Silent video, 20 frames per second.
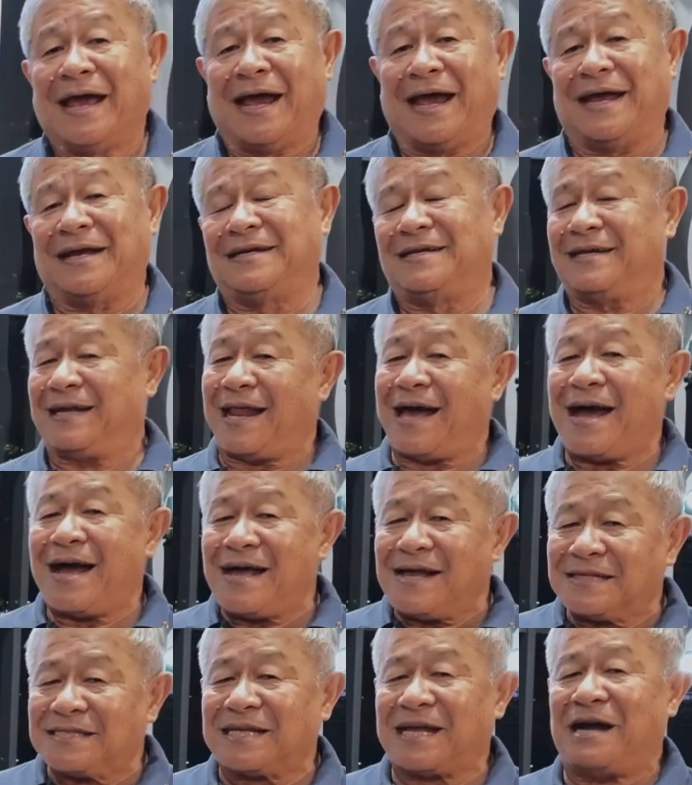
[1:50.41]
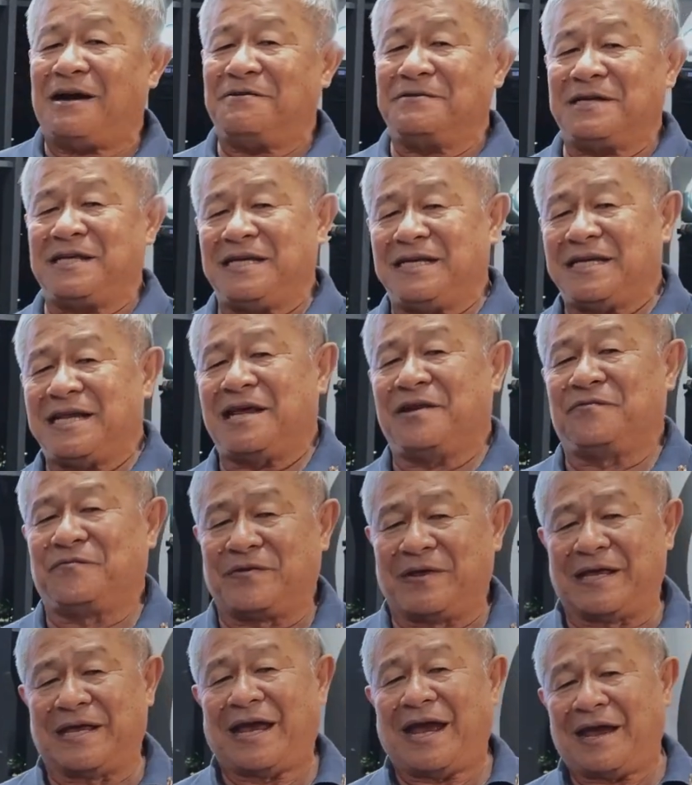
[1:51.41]
And the last Audi that
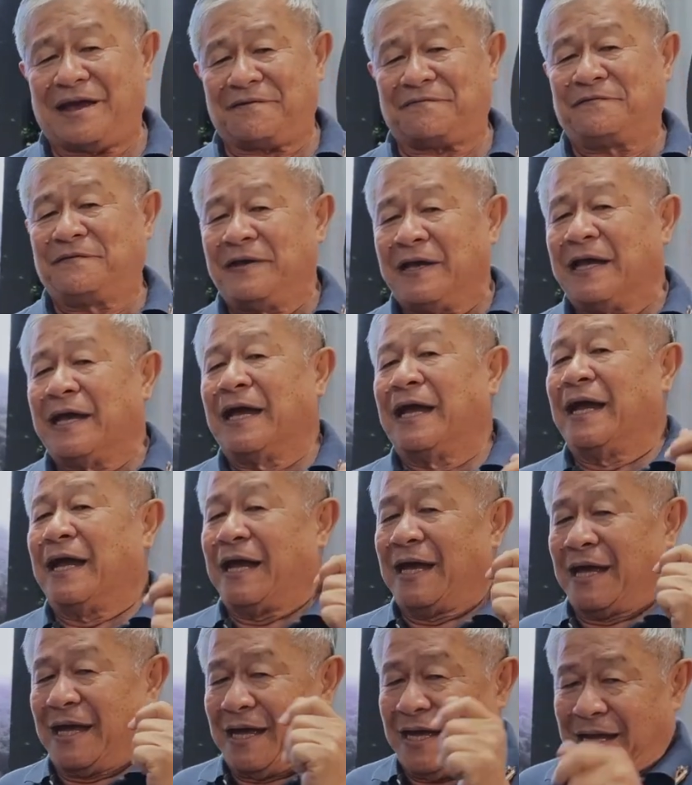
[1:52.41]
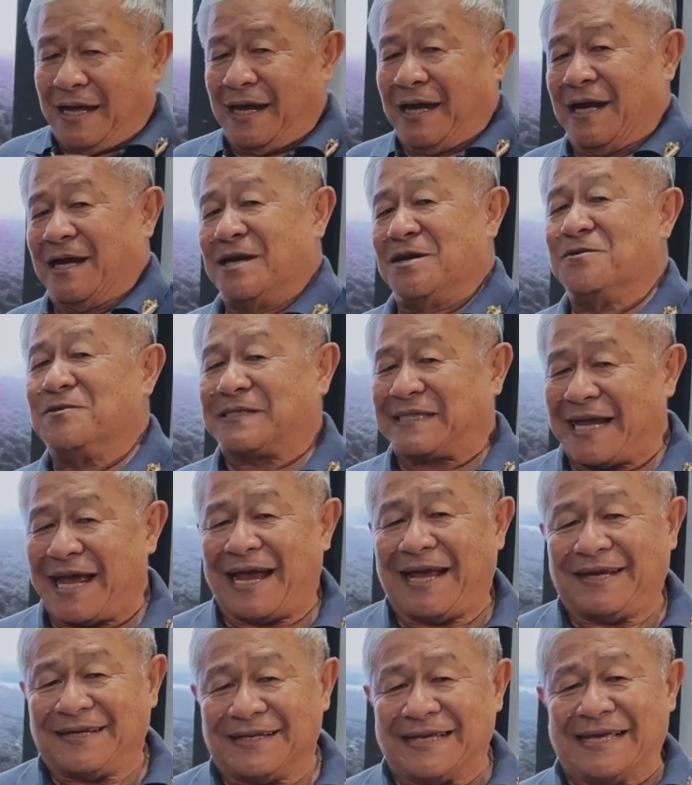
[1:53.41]
we have looked
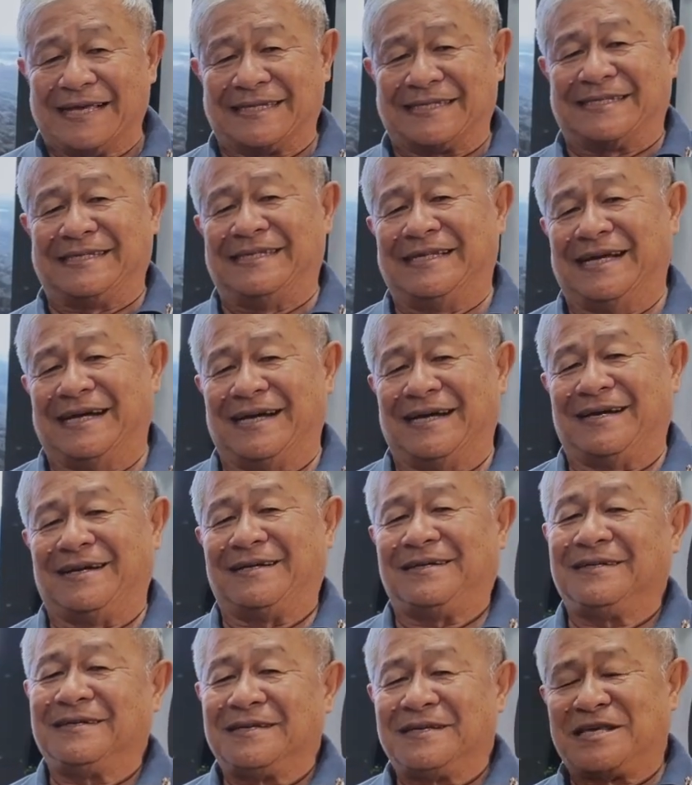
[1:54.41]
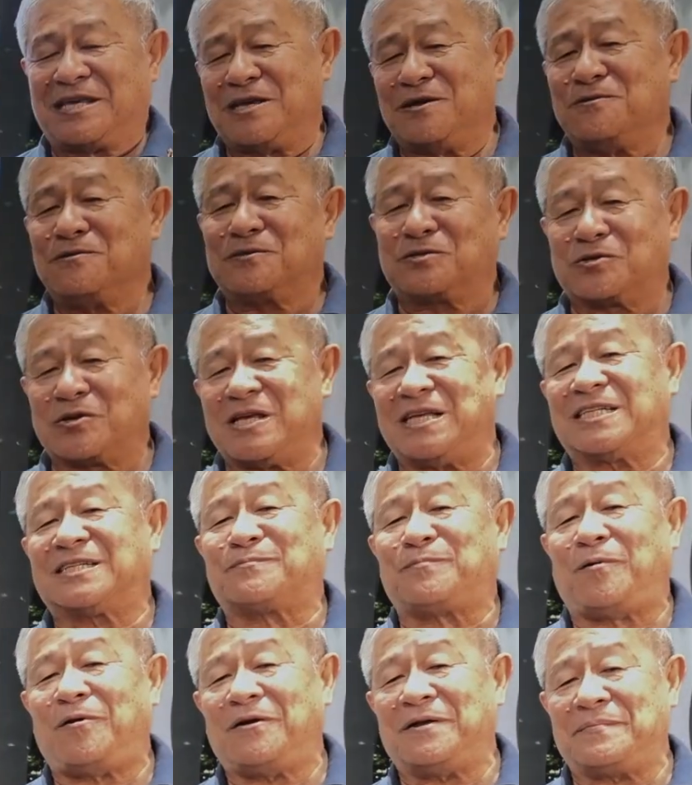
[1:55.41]
at is the Q3
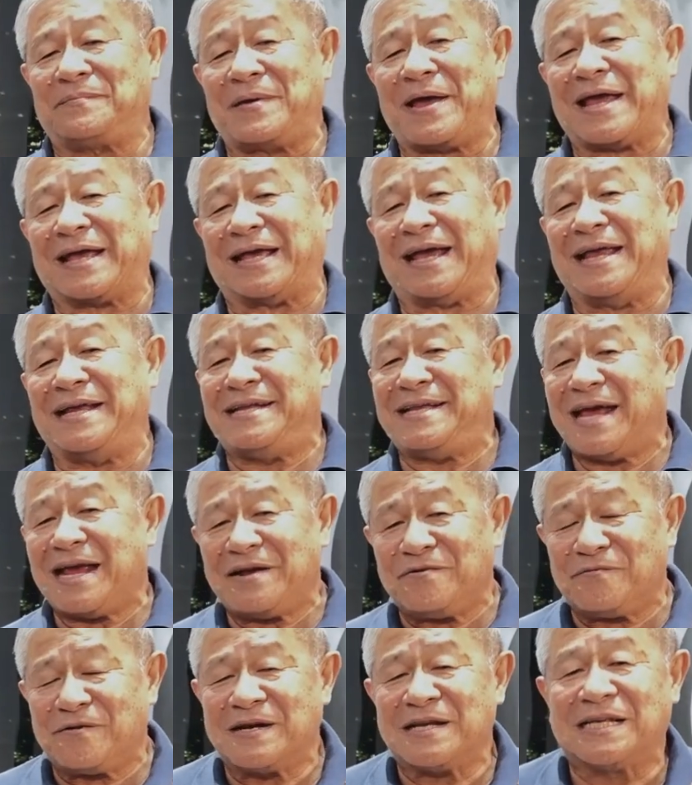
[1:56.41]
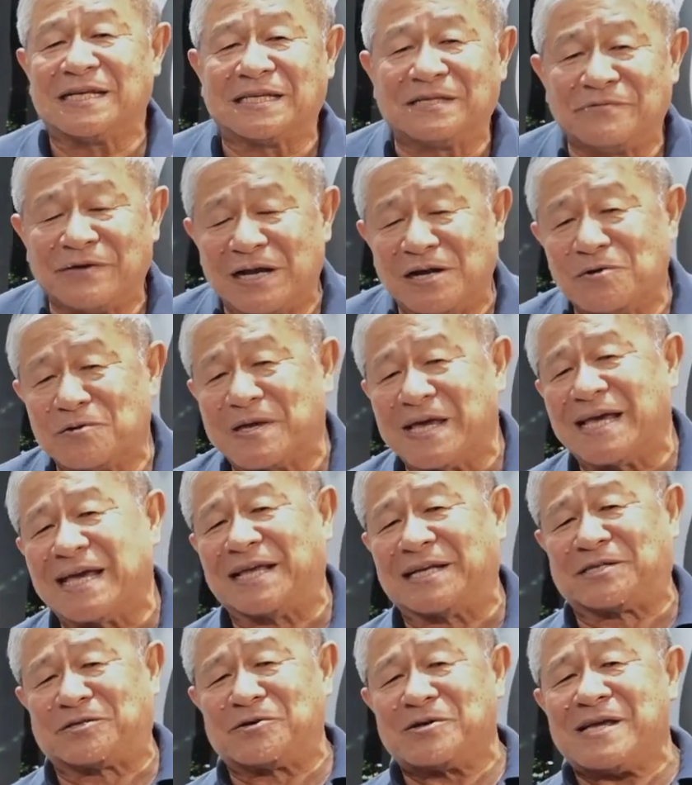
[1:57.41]
Sportback, and that one is we're looking
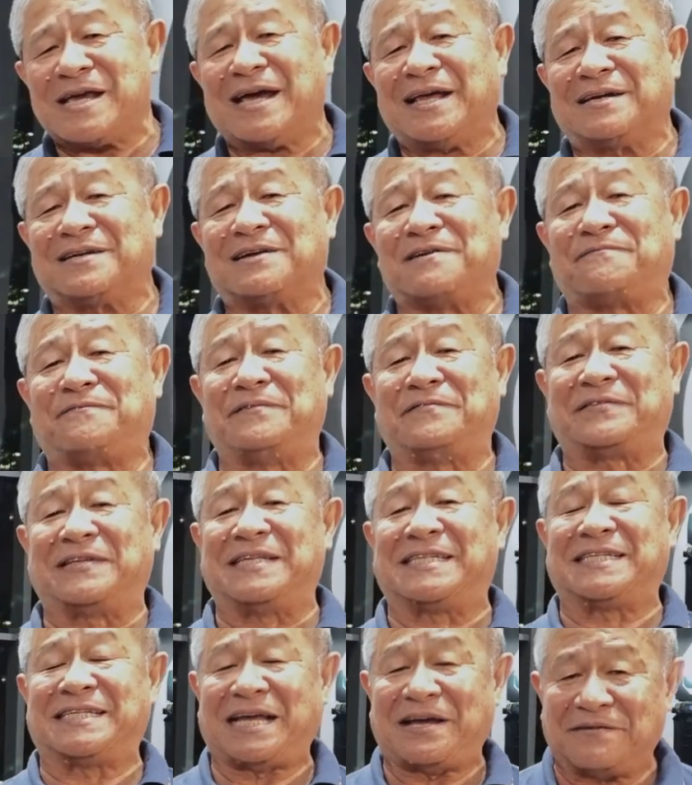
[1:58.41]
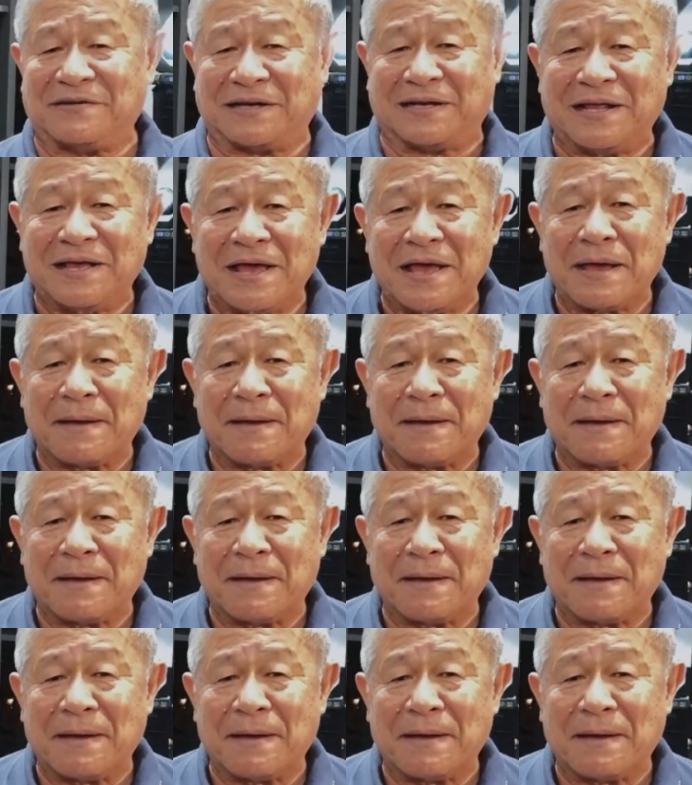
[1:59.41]
at 357.